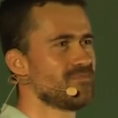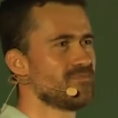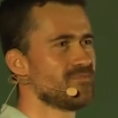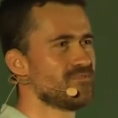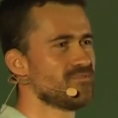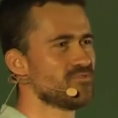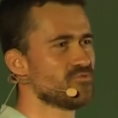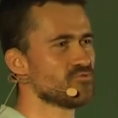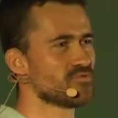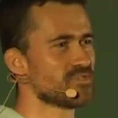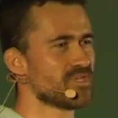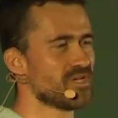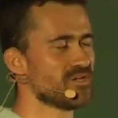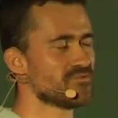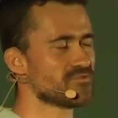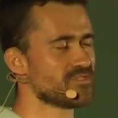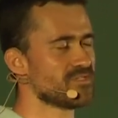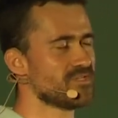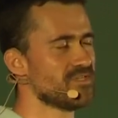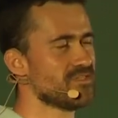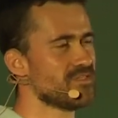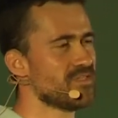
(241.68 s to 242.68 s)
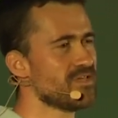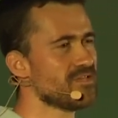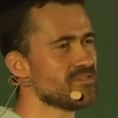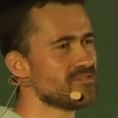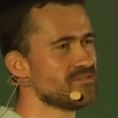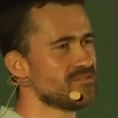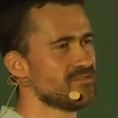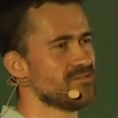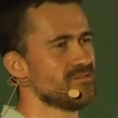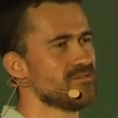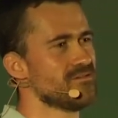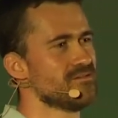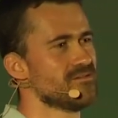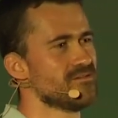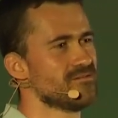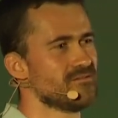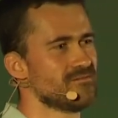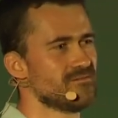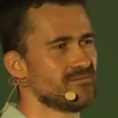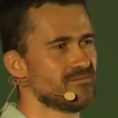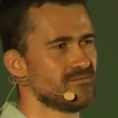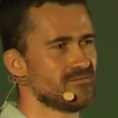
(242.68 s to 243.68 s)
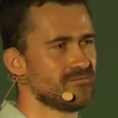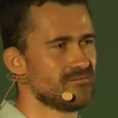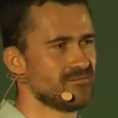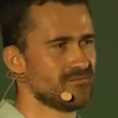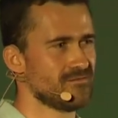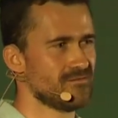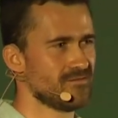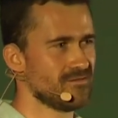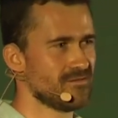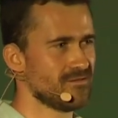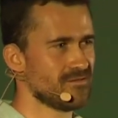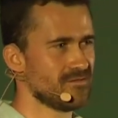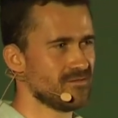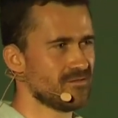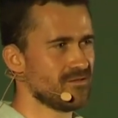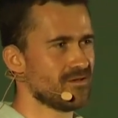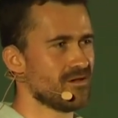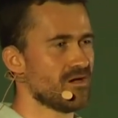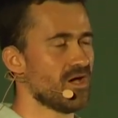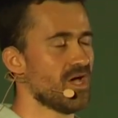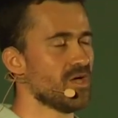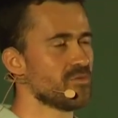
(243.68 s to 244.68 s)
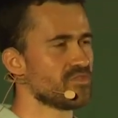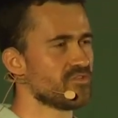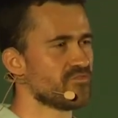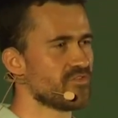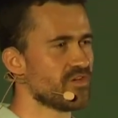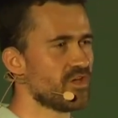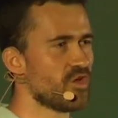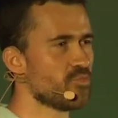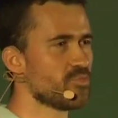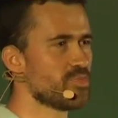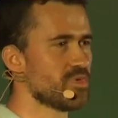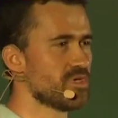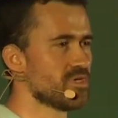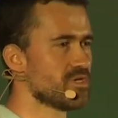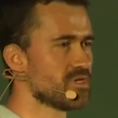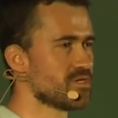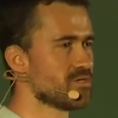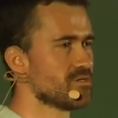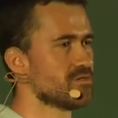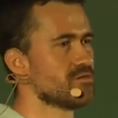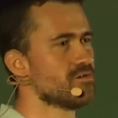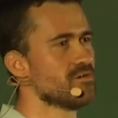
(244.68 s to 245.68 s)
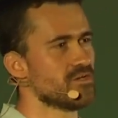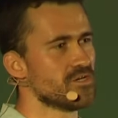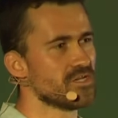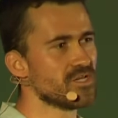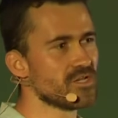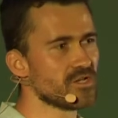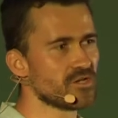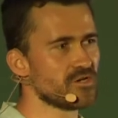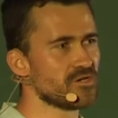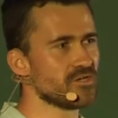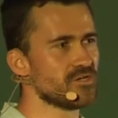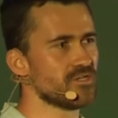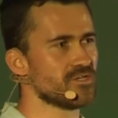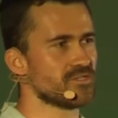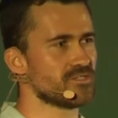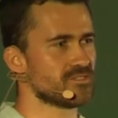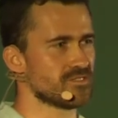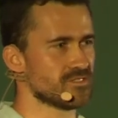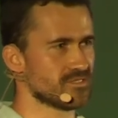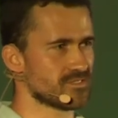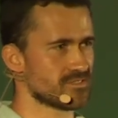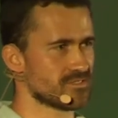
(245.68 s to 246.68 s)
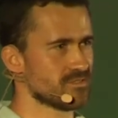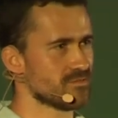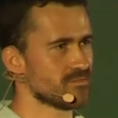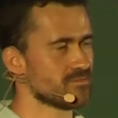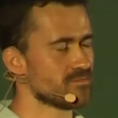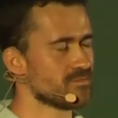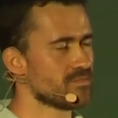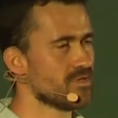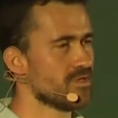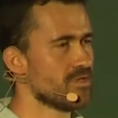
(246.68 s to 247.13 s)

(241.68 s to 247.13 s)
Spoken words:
2018, I'm developing an e-learning system